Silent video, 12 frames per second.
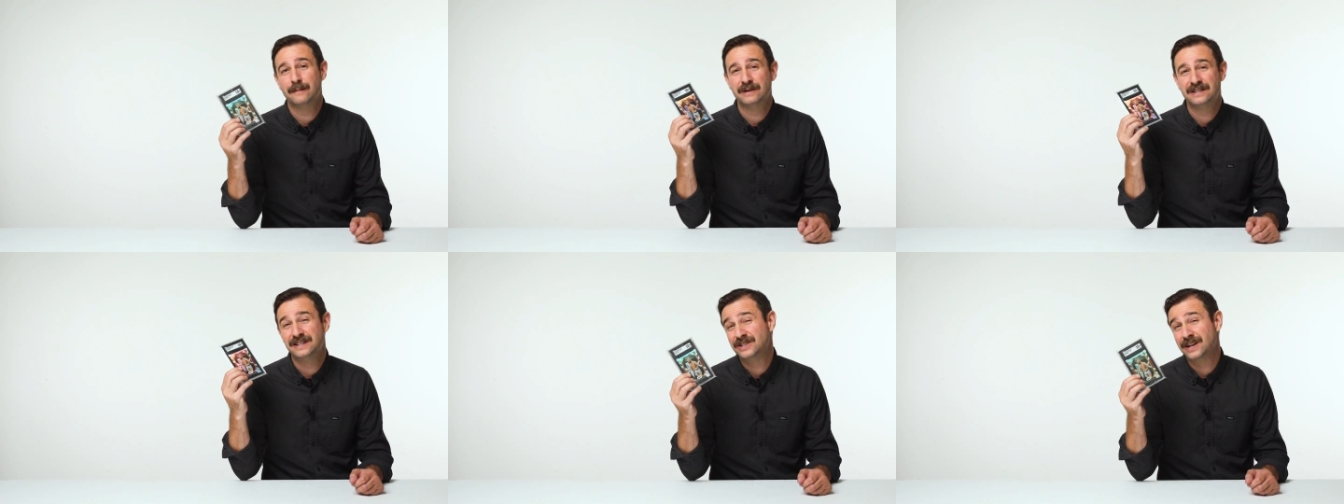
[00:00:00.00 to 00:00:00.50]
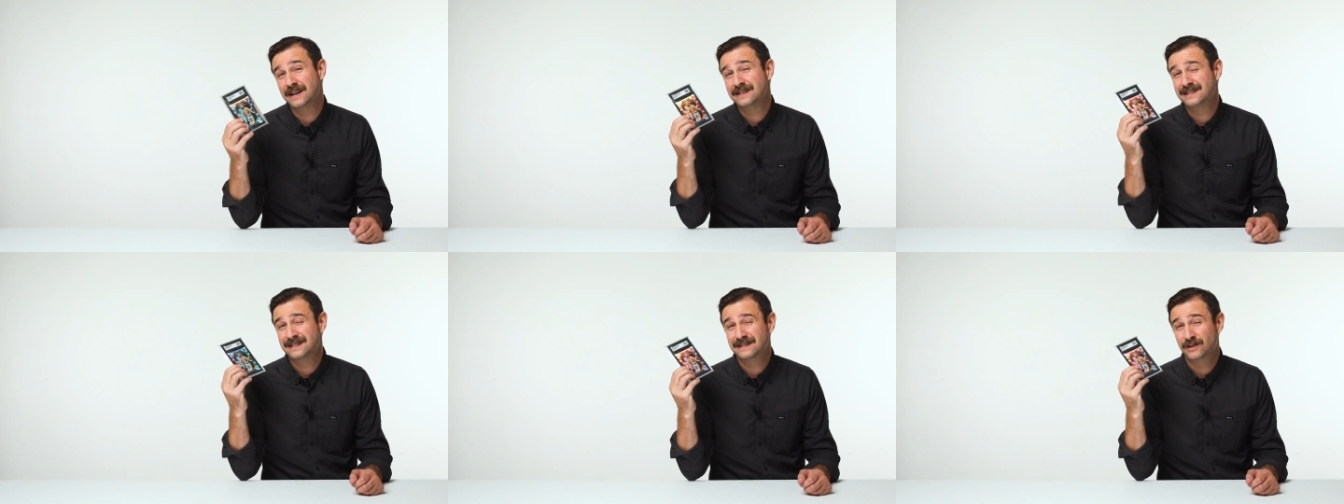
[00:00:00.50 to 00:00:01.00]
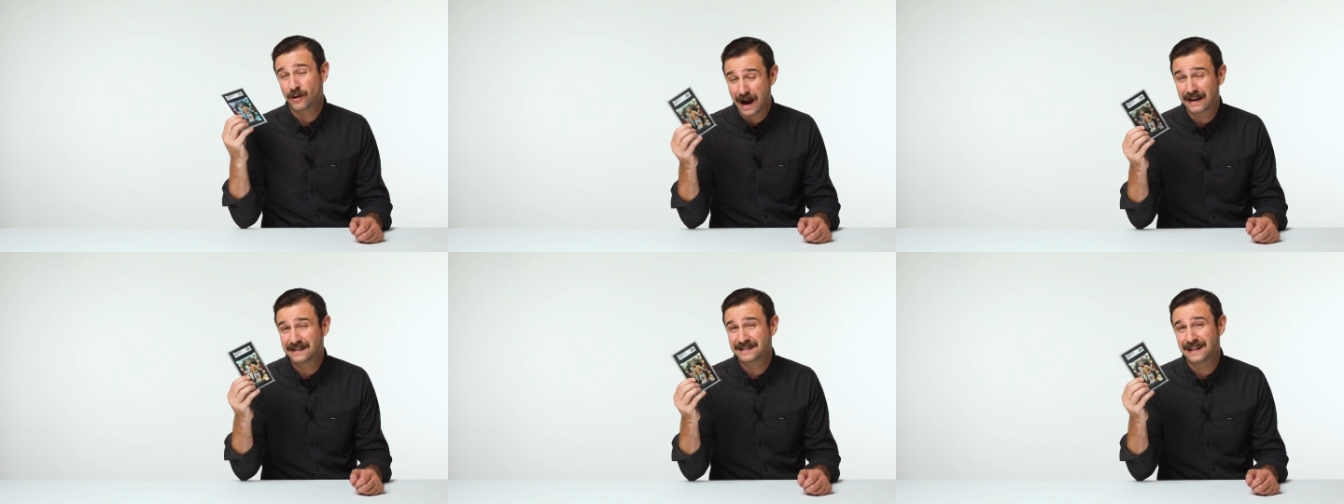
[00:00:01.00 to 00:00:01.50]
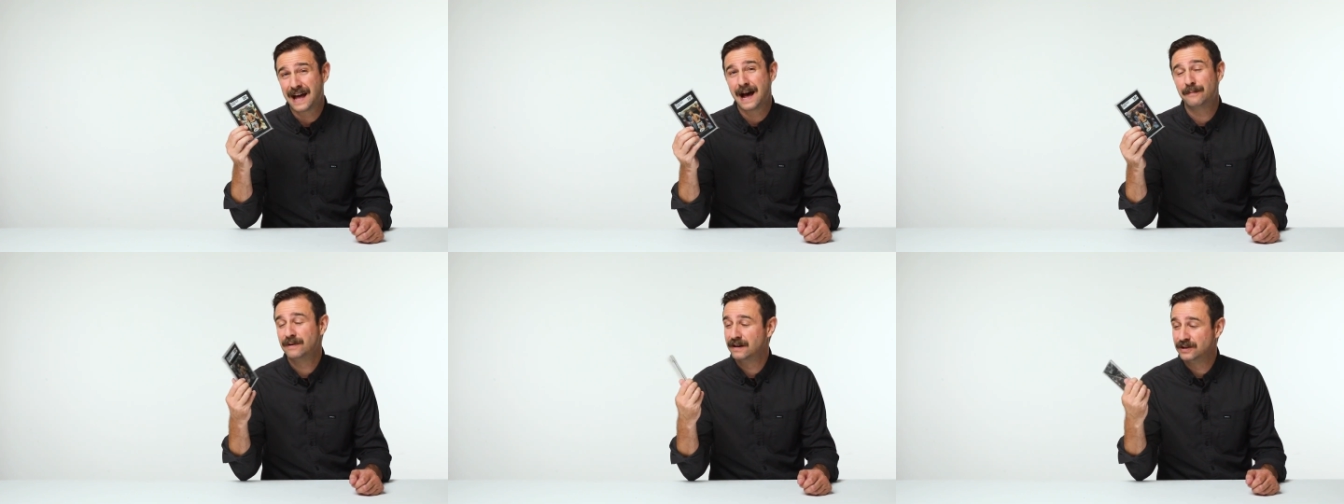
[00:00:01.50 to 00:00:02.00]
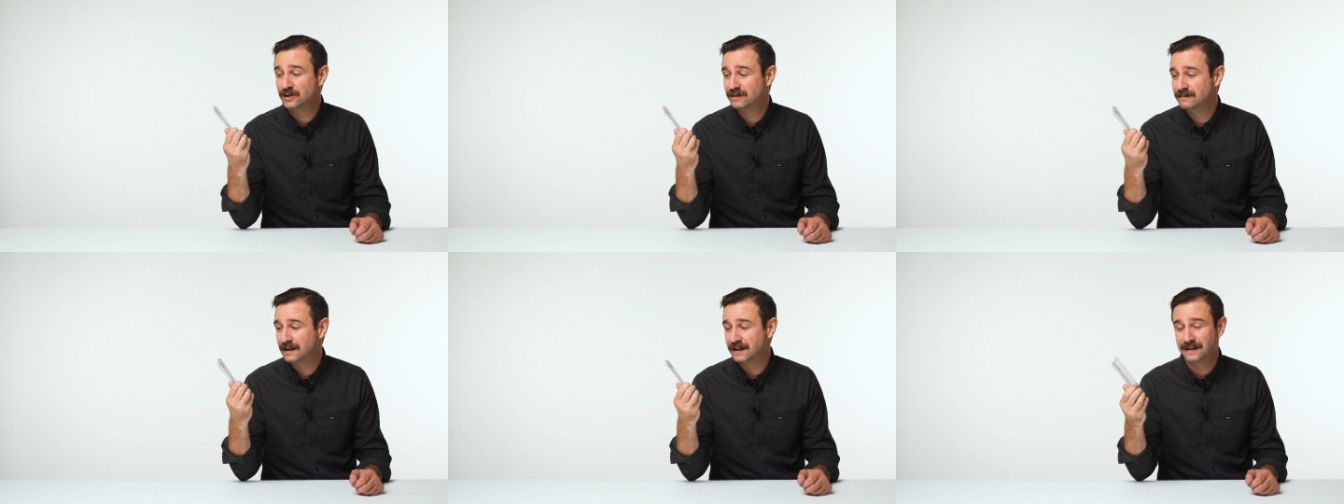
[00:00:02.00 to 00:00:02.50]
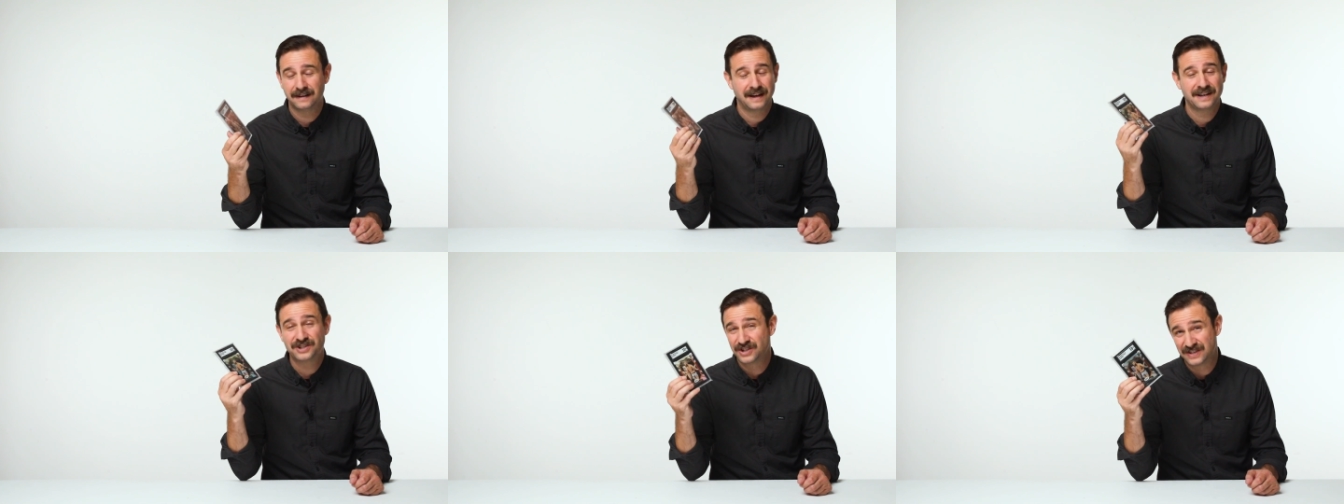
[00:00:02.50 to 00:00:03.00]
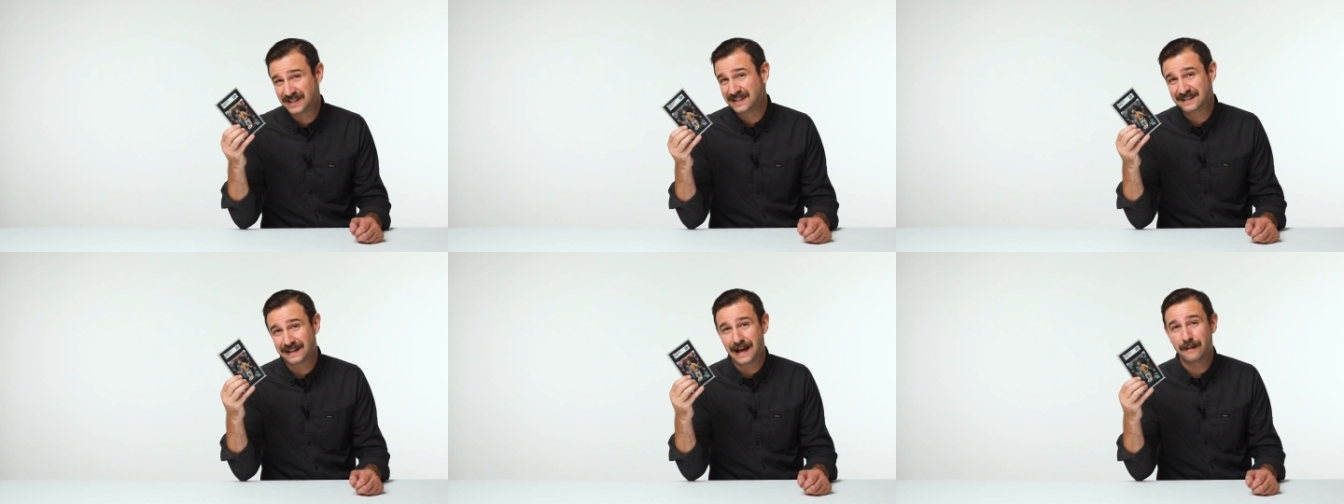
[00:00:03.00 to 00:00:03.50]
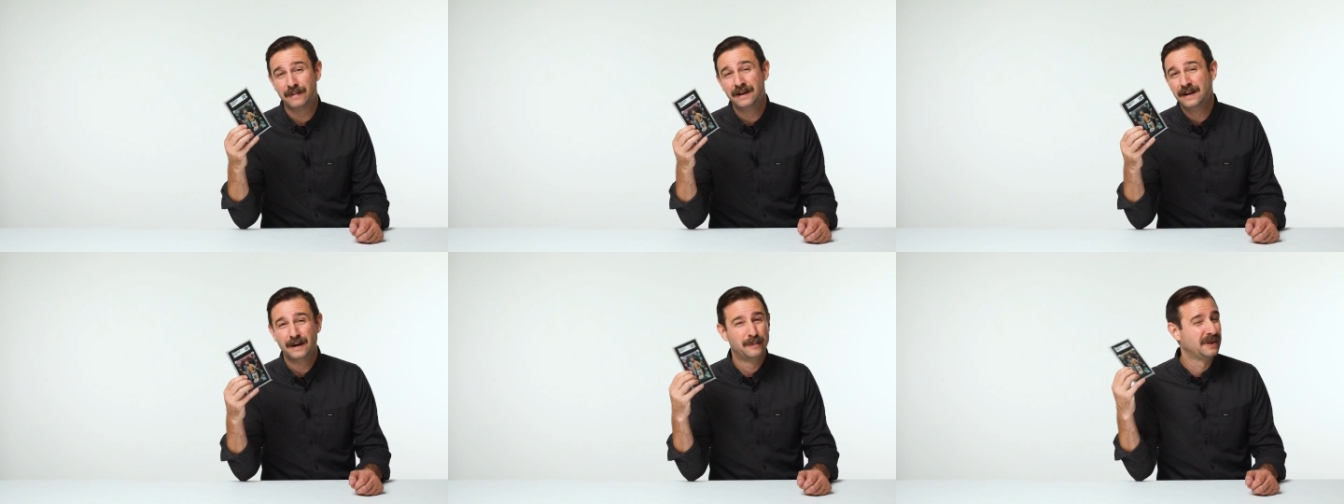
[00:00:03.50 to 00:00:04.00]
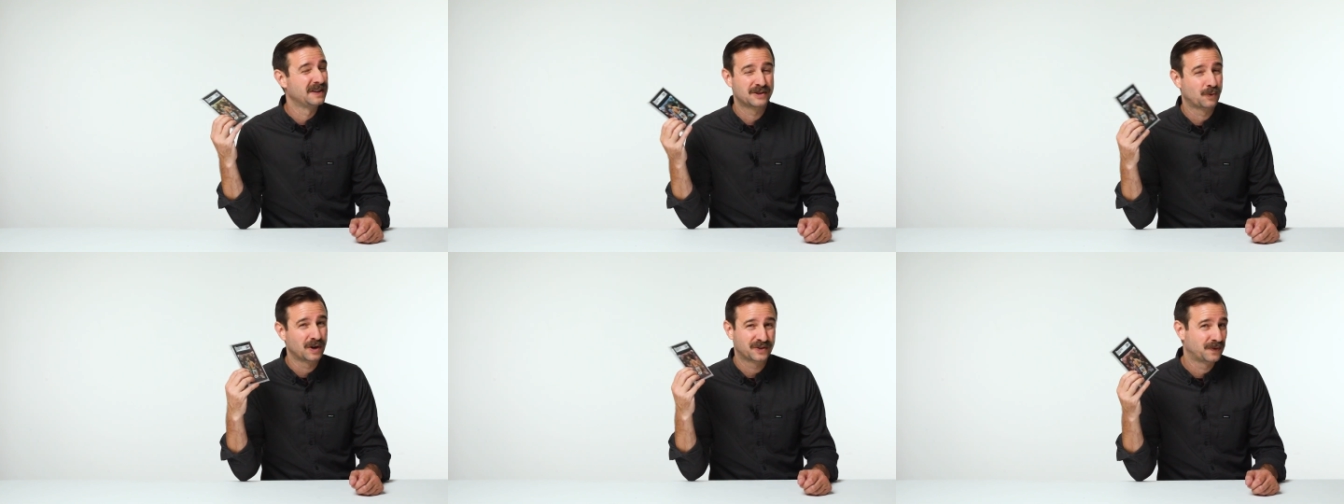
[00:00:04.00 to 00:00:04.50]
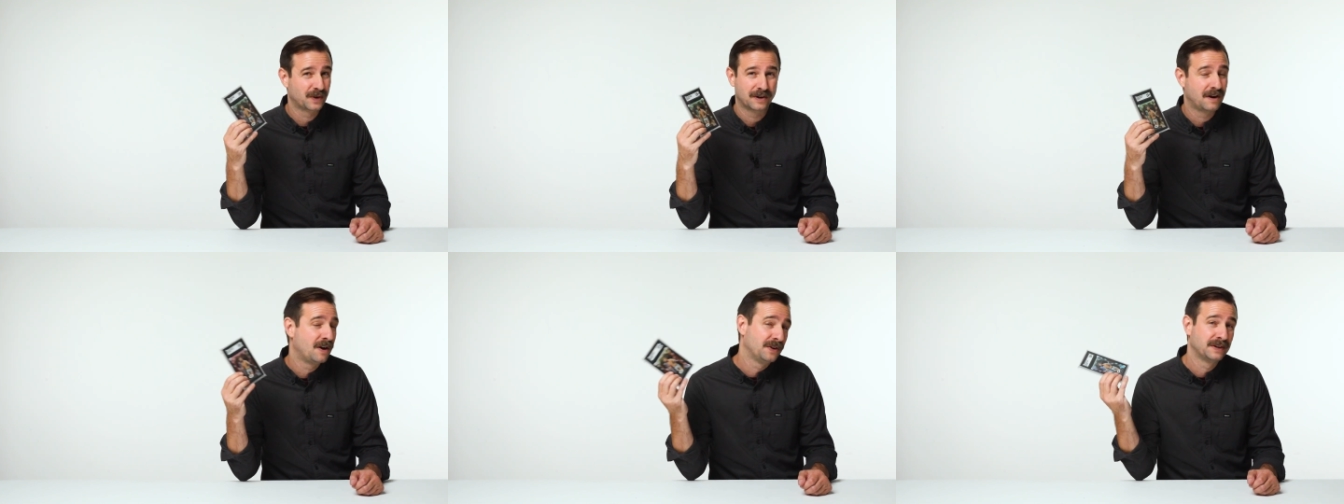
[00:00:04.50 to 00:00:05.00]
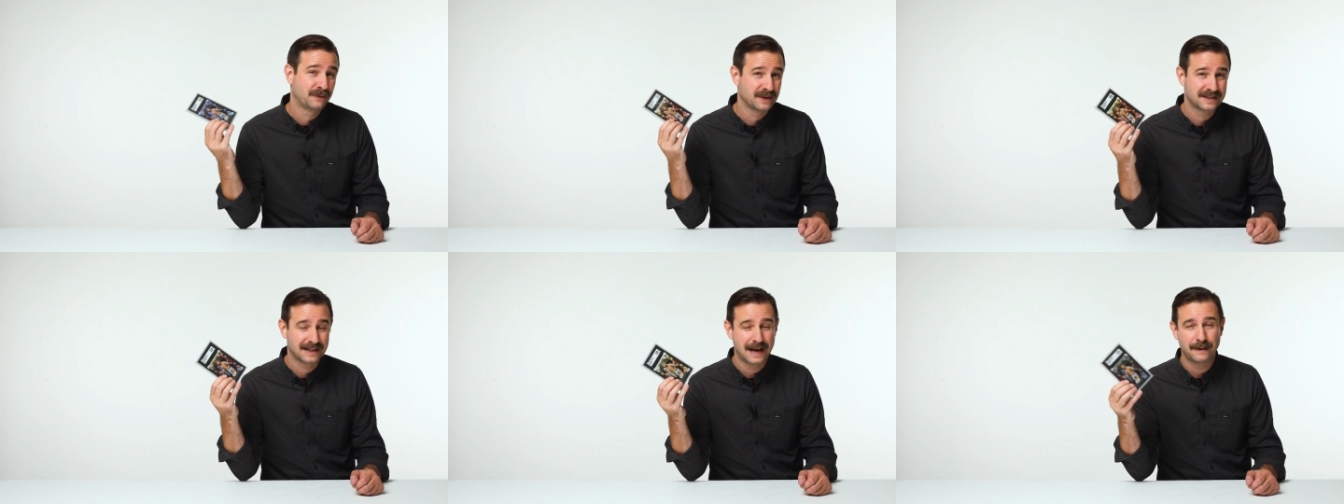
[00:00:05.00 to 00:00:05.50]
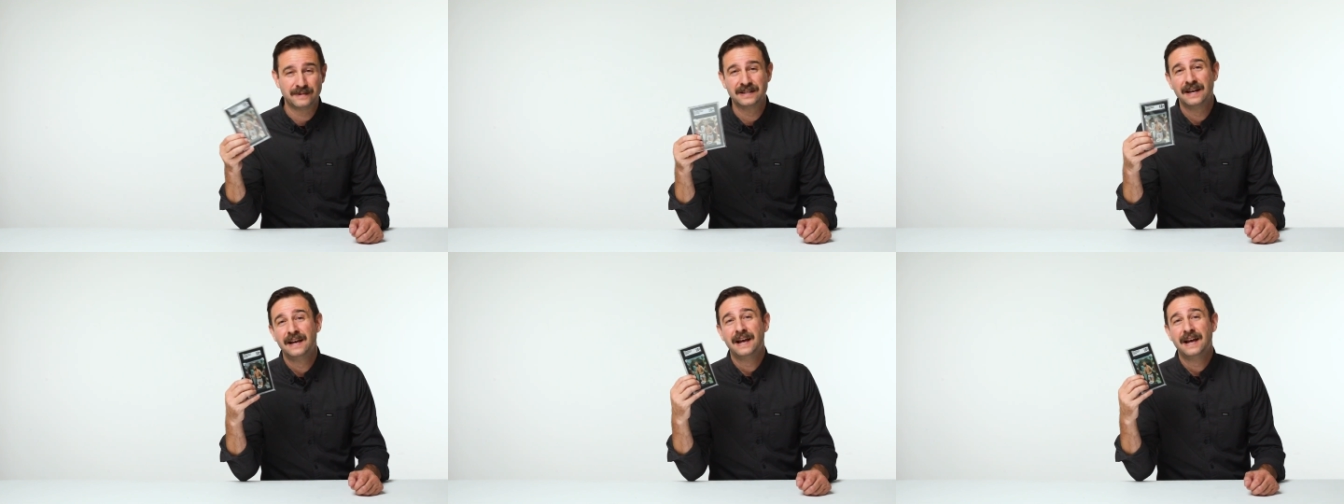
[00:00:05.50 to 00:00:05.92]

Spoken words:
I'm gonna teach you how to crack a slab, a SGC slab, but this works for all different slabs.